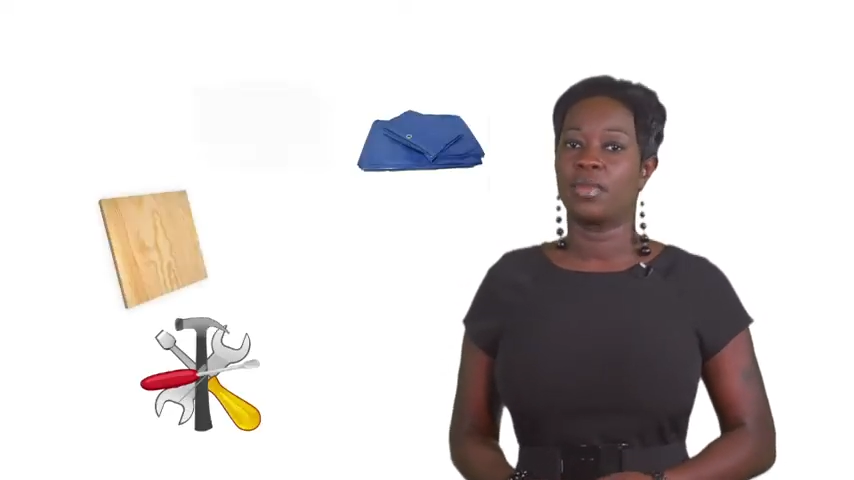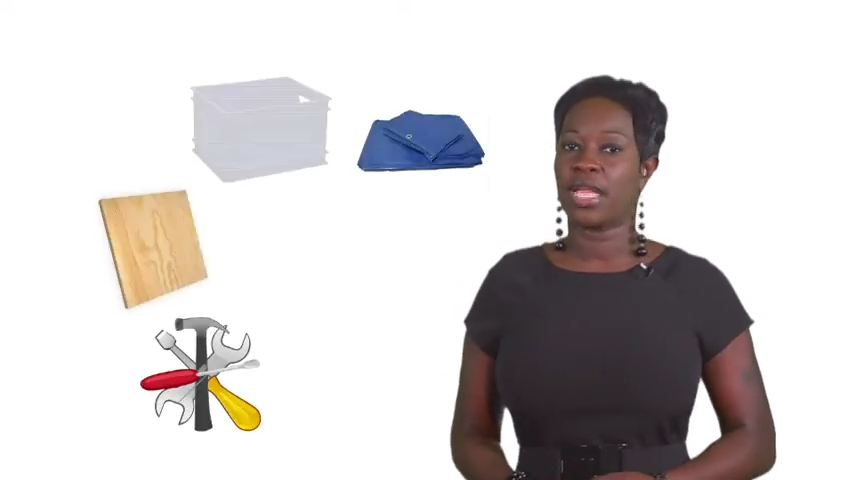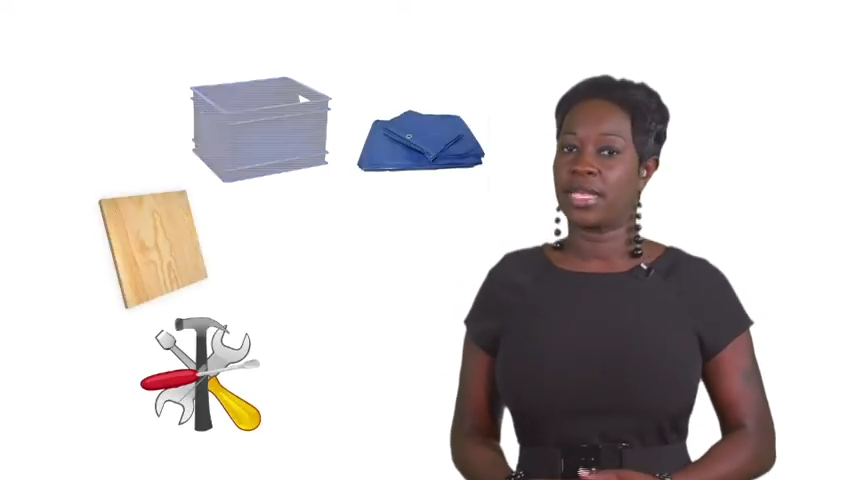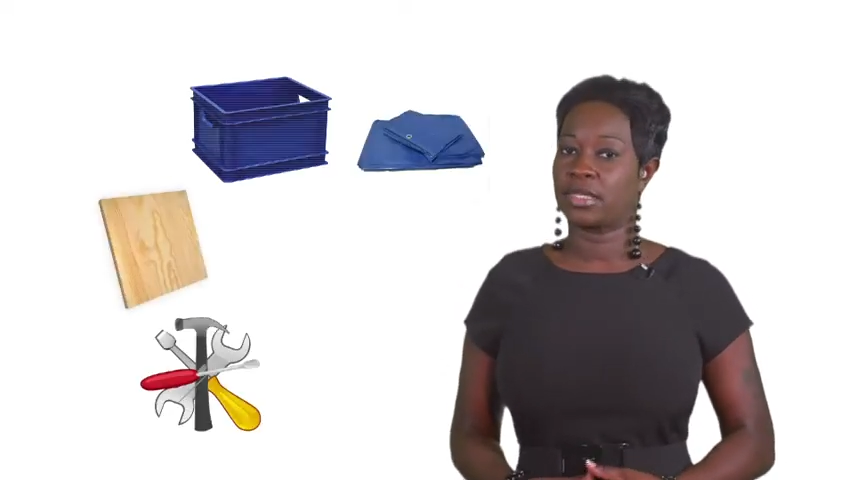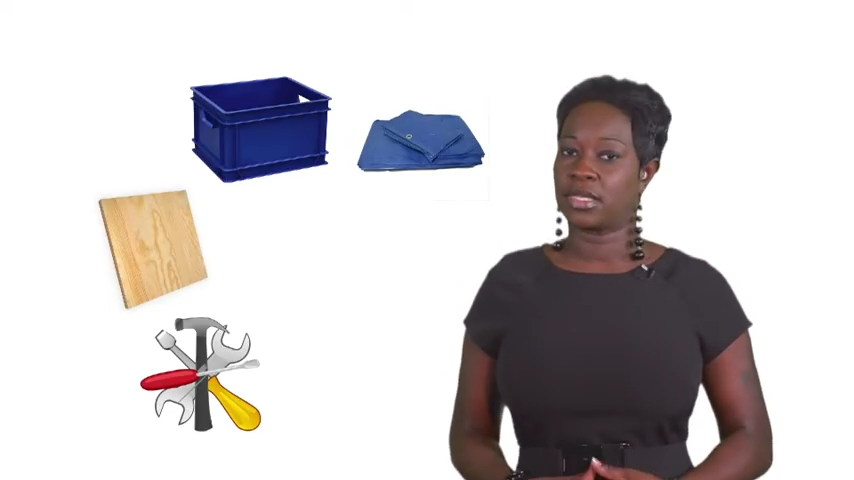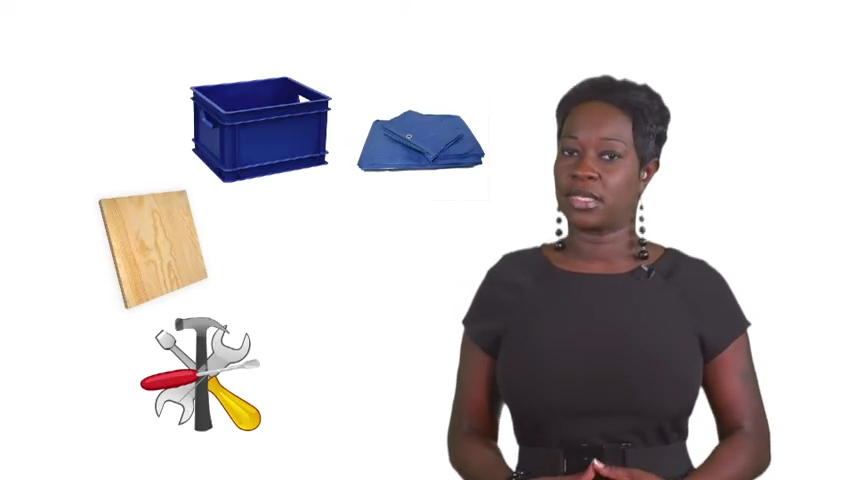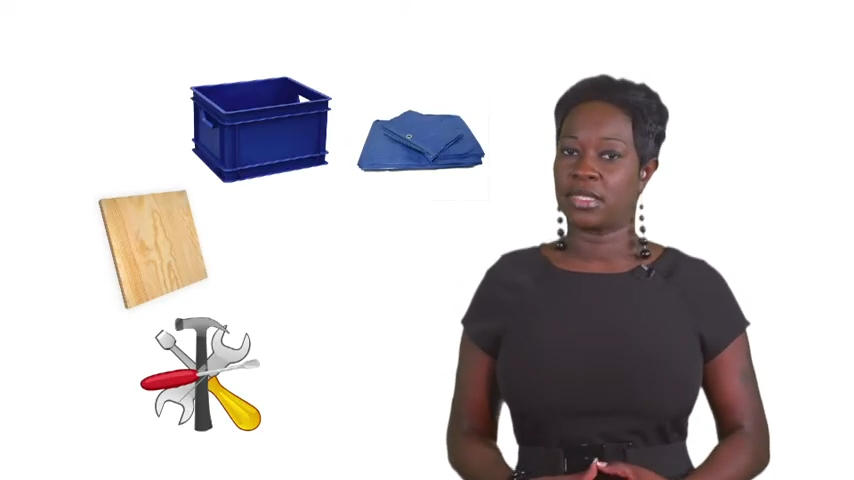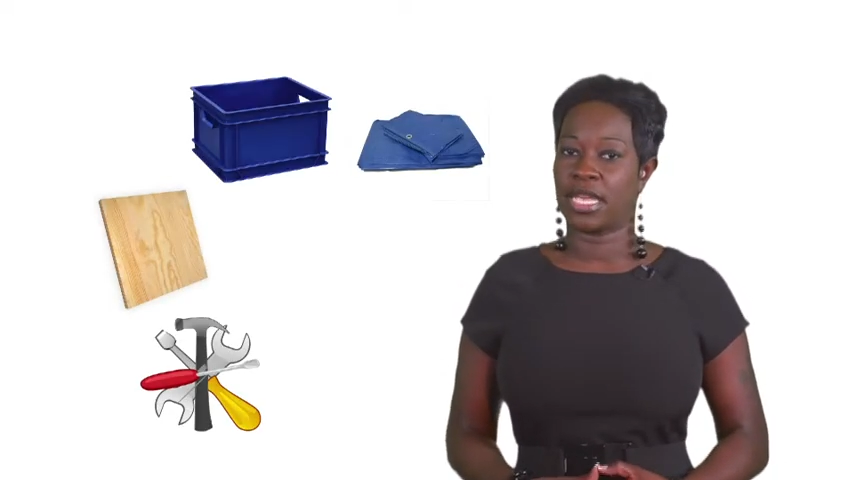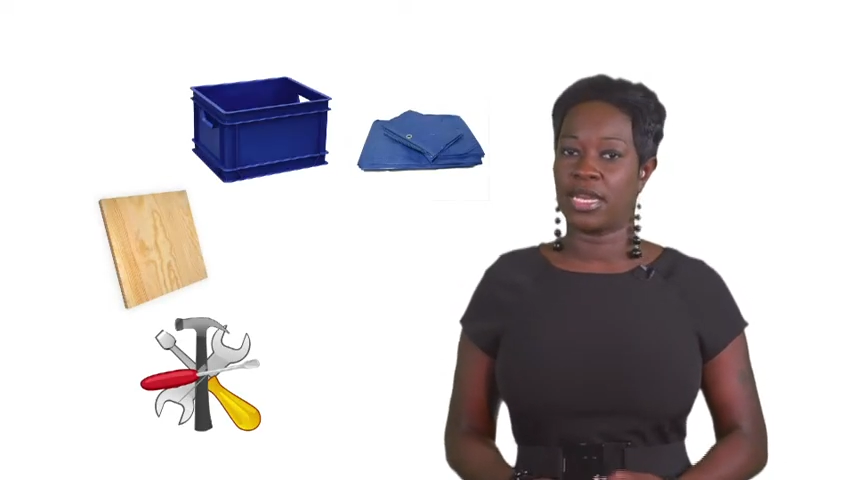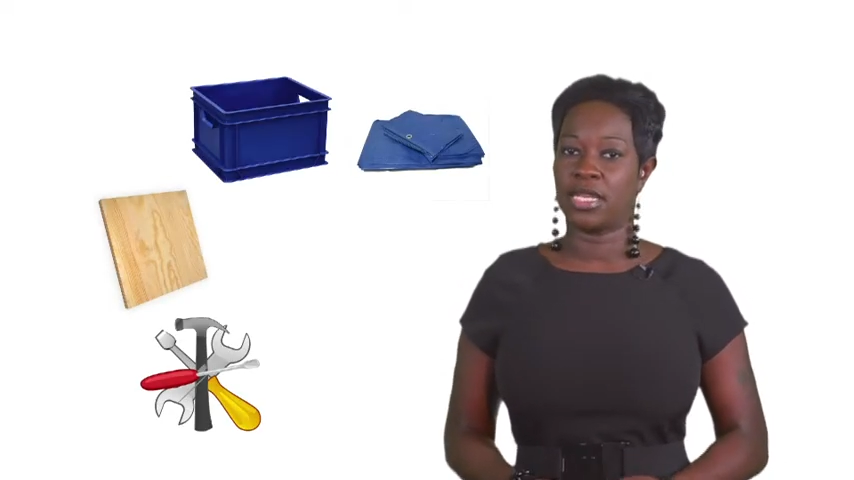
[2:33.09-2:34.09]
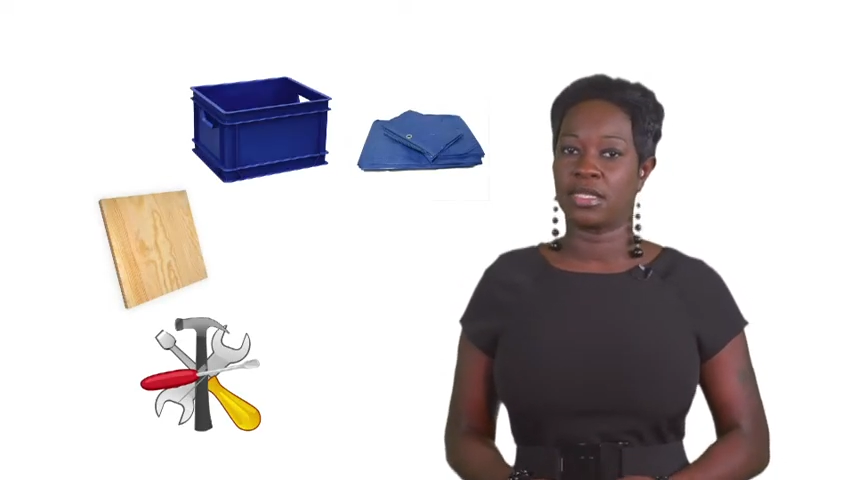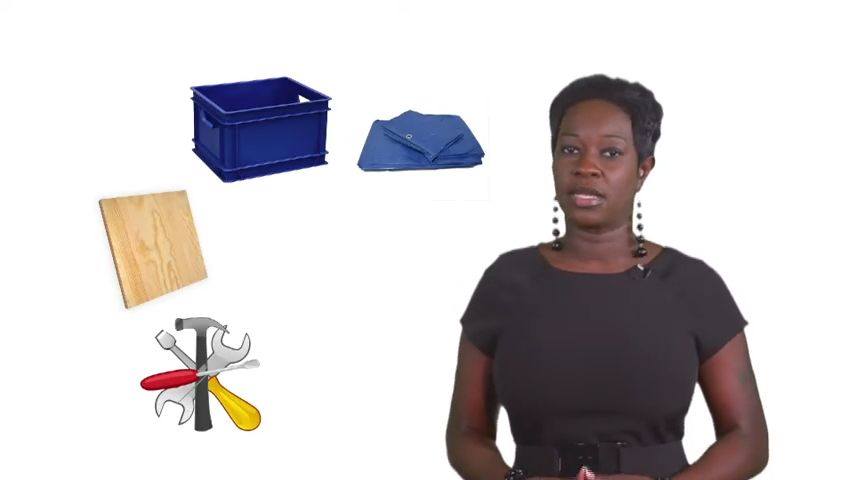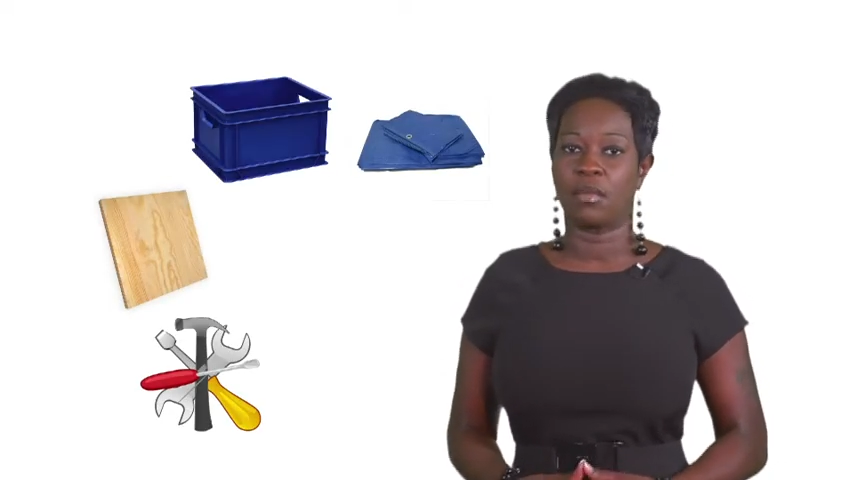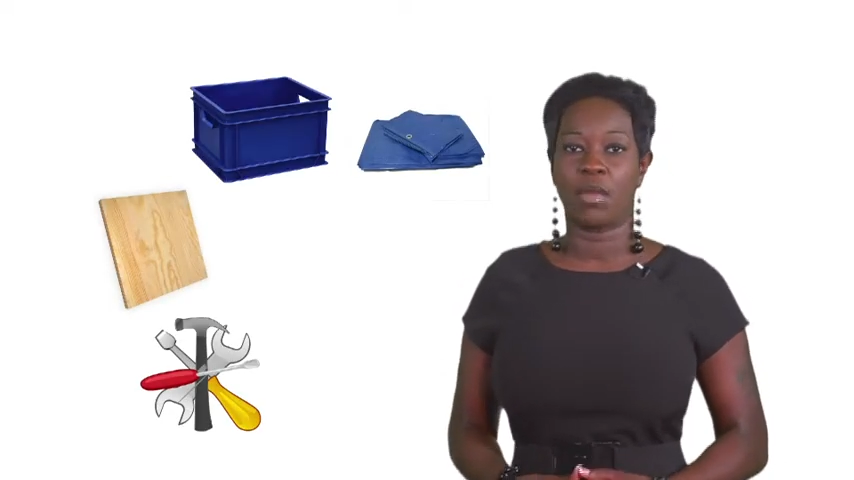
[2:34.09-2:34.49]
plastic containers,